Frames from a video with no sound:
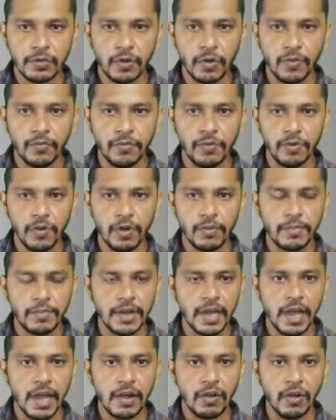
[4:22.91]
top view or
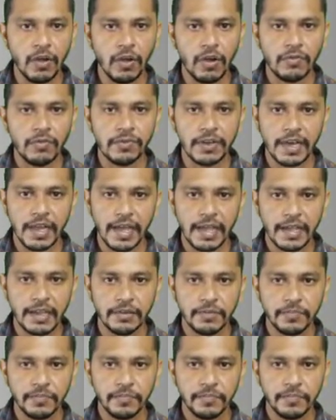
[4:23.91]
plan of a line.